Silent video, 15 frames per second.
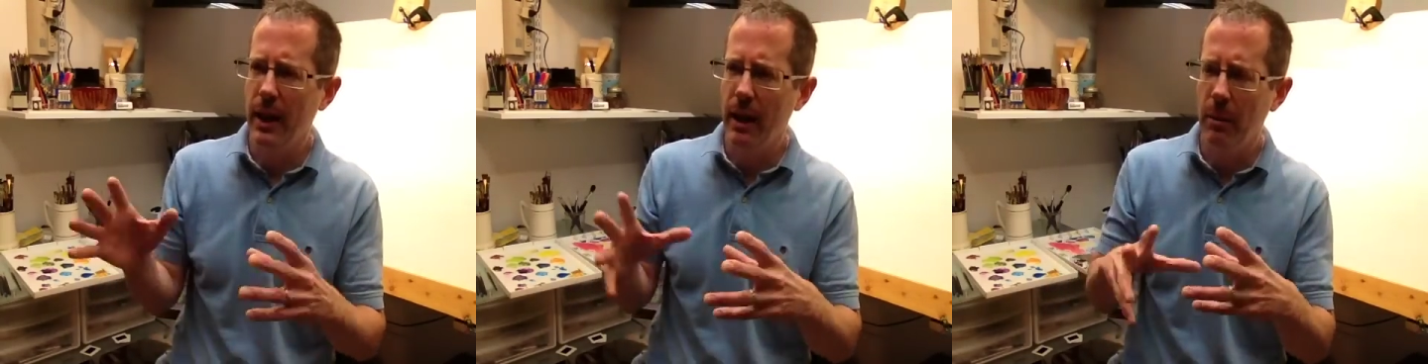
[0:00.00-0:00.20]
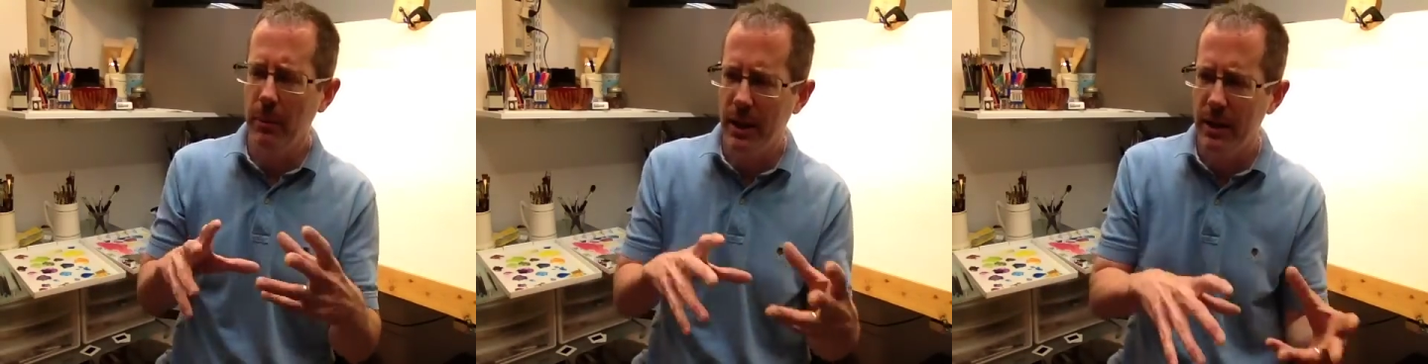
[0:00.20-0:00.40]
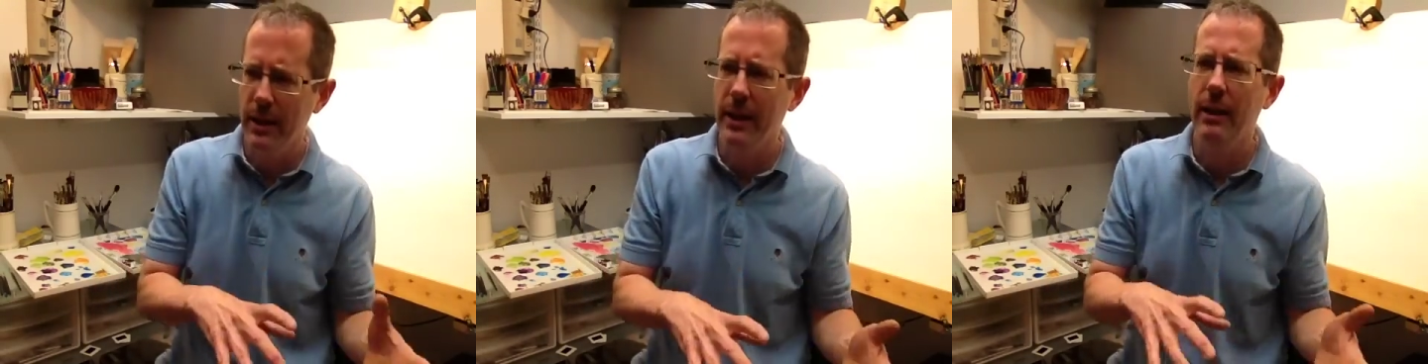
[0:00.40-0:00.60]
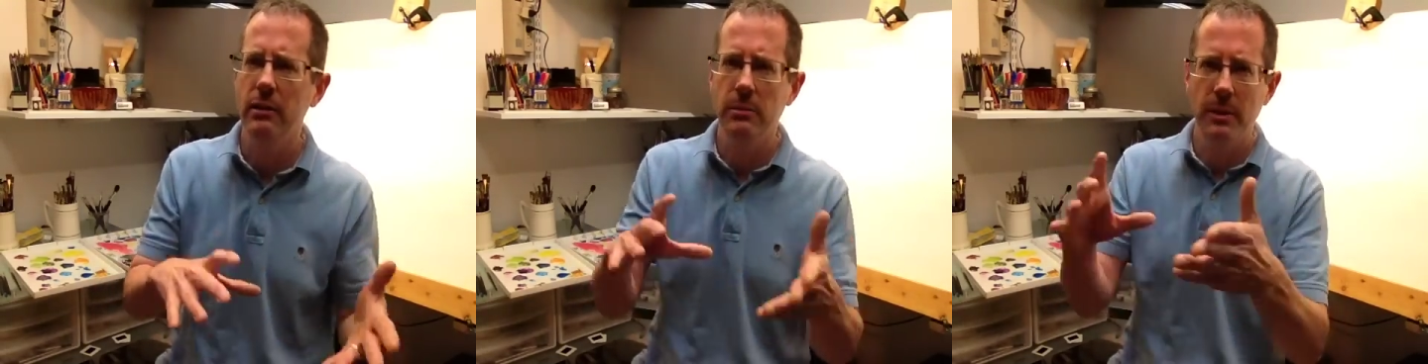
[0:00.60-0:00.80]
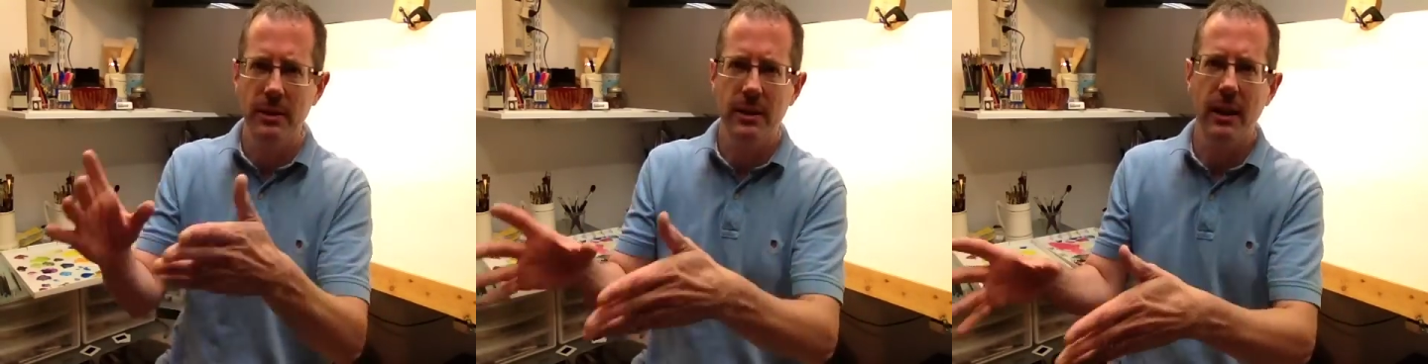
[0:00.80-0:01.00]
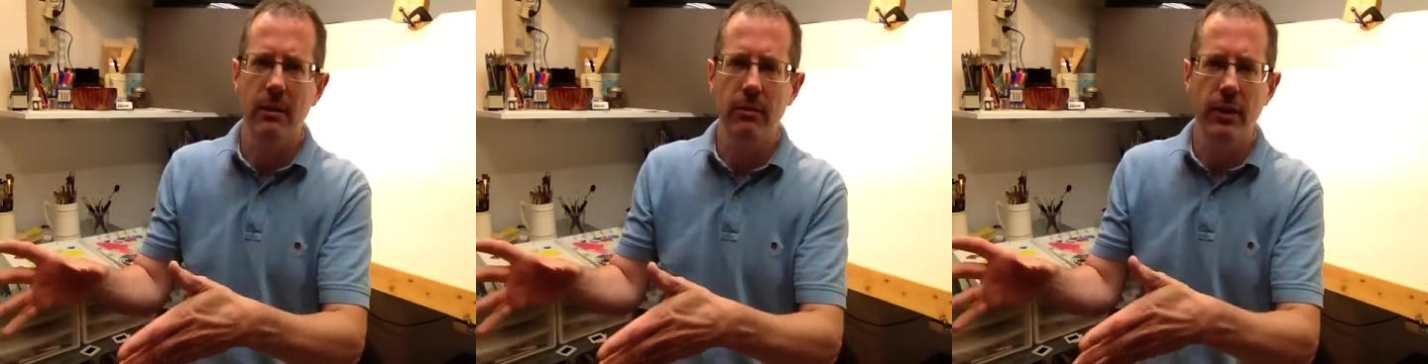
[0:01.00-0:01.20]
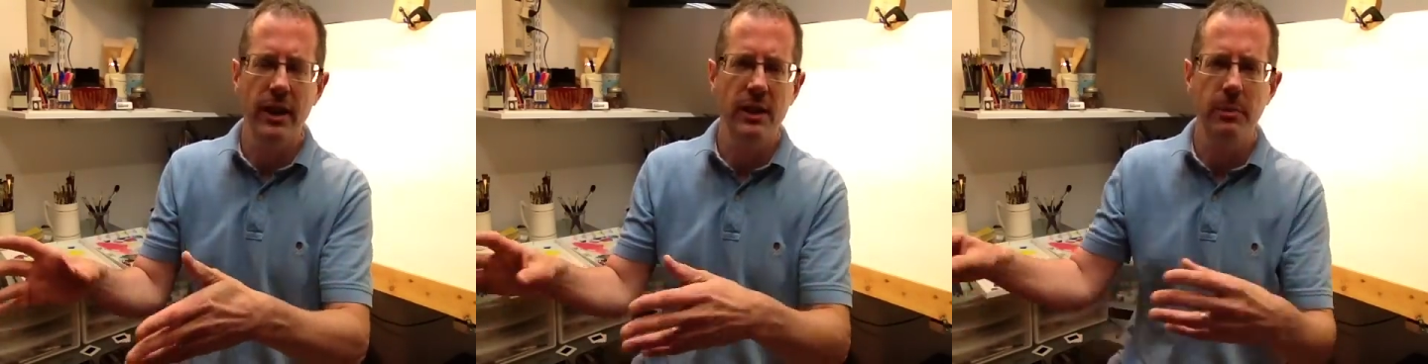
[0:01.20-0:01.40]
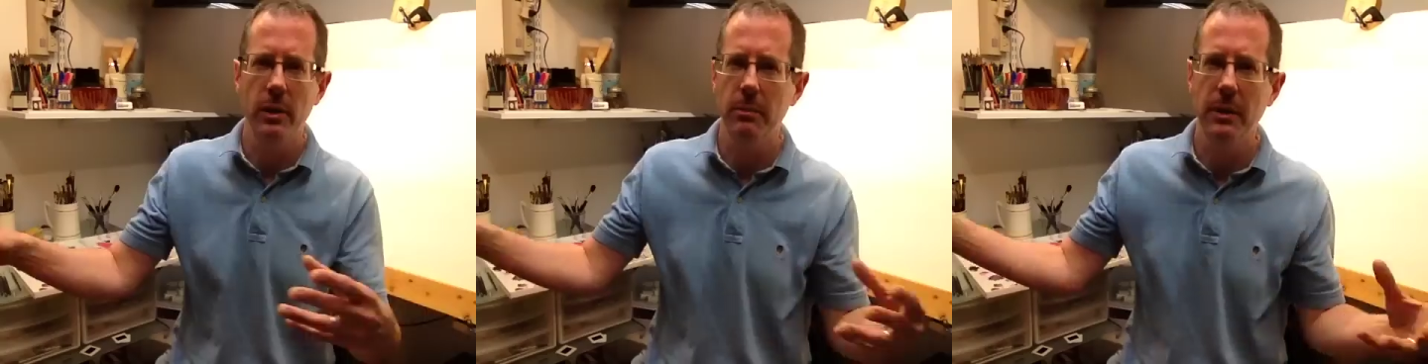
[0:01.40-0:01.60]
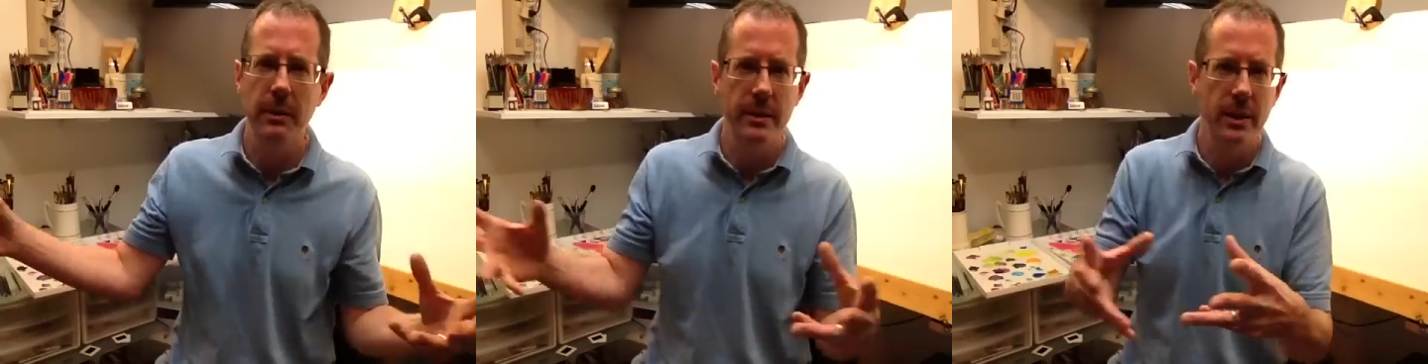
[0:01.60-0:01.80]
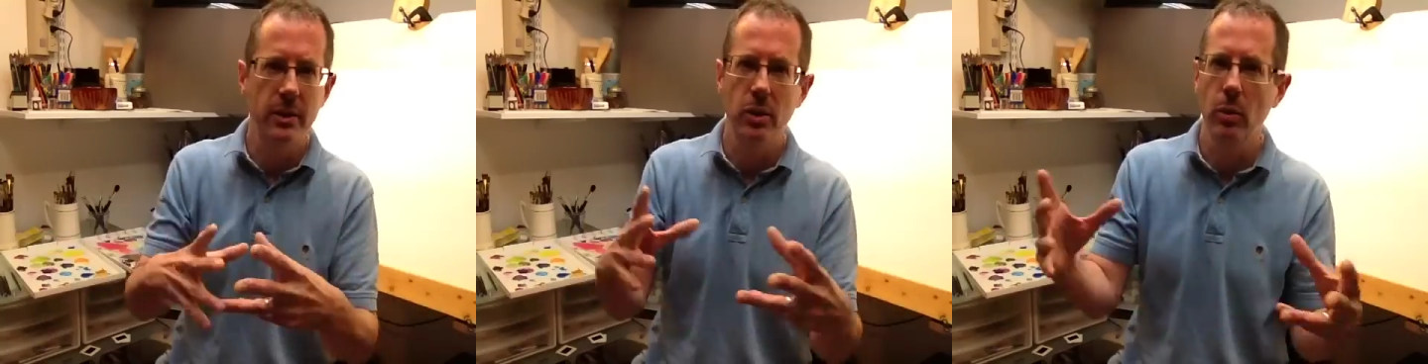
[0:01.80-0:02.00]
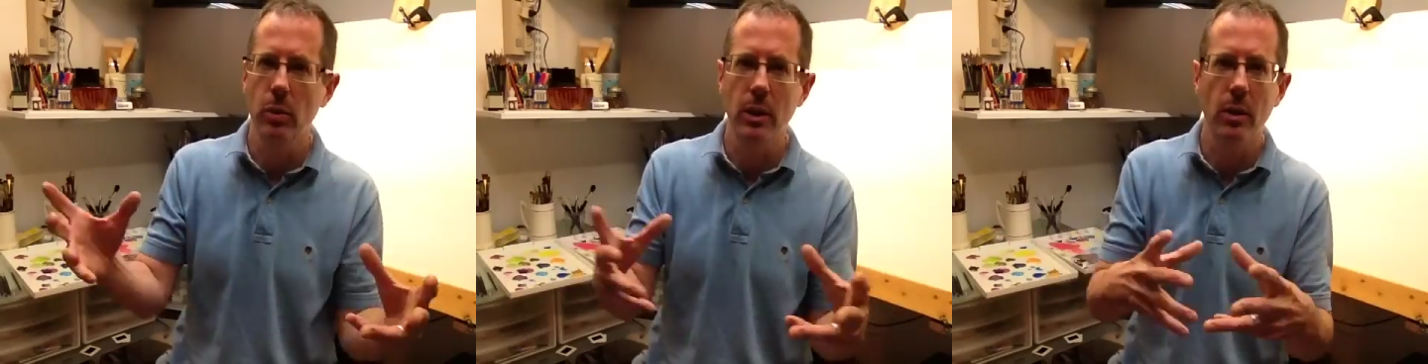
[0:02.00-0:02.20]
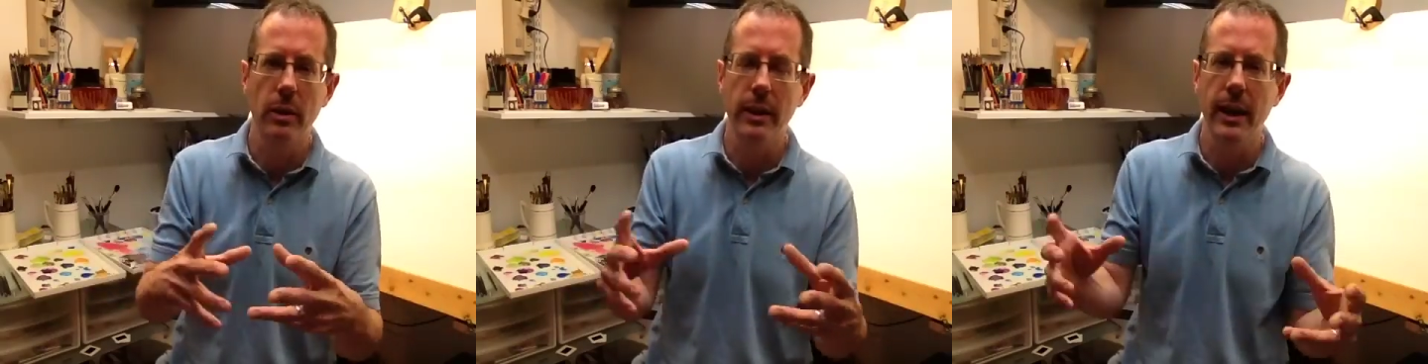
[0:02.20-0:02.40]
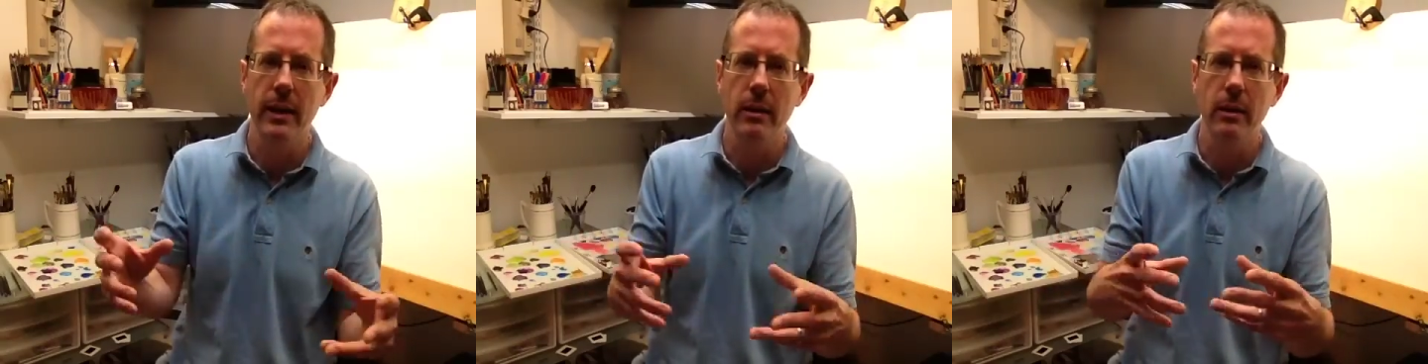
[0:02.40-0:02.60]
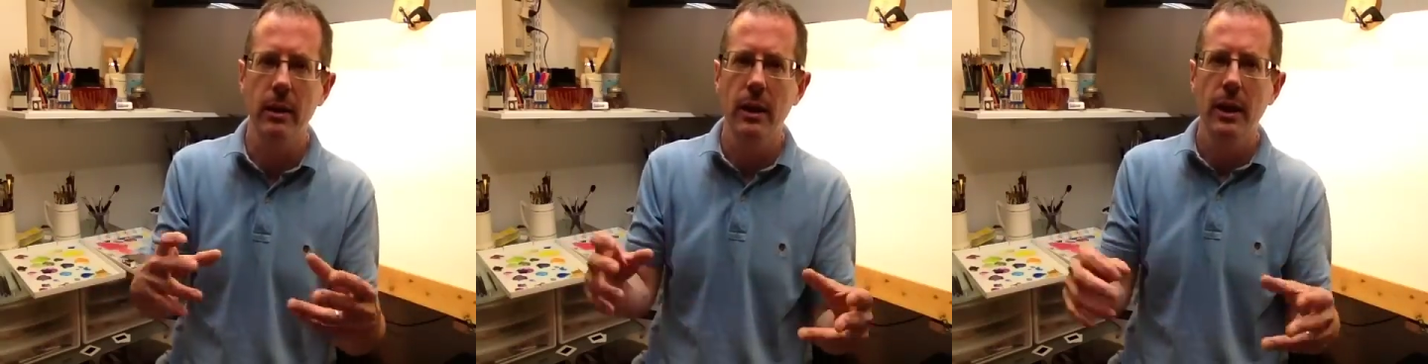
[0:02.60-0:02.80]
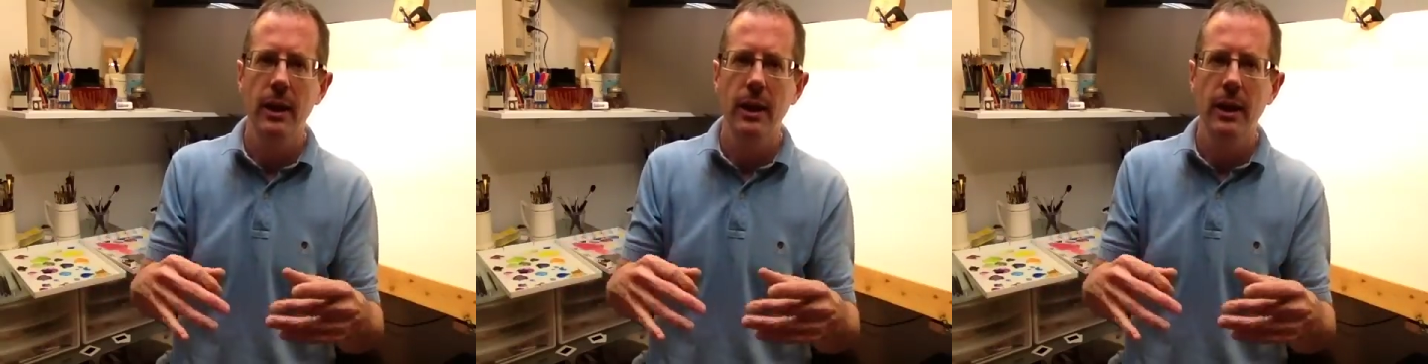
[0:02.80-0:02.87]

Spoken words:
I'll make the announcements on Facebook. Maybe the two will go together.